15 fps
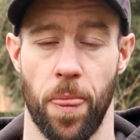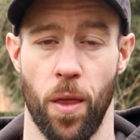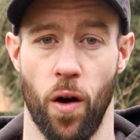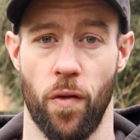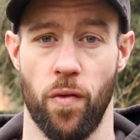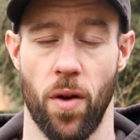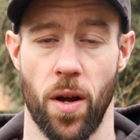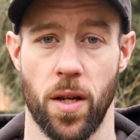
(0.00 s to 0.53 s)

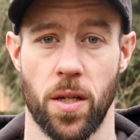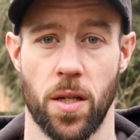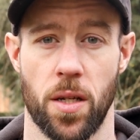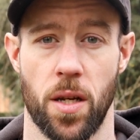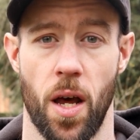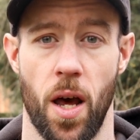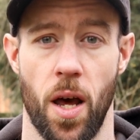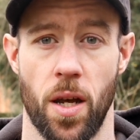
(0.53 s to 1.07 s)
offerings,
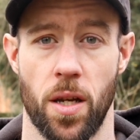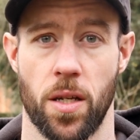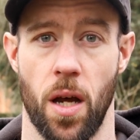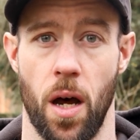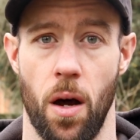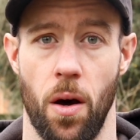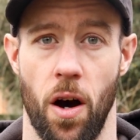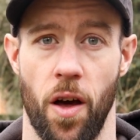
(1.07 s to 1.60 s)
so
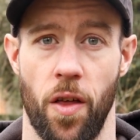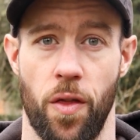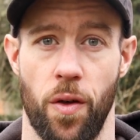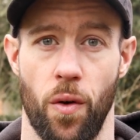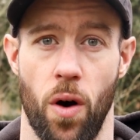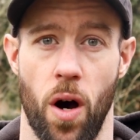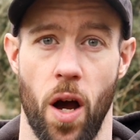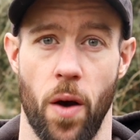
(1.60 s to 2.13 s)
I
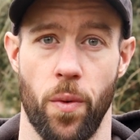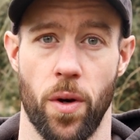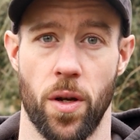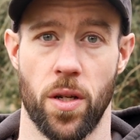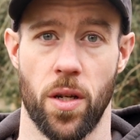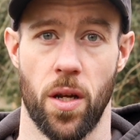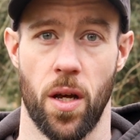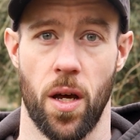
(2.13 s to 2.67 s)
thought I would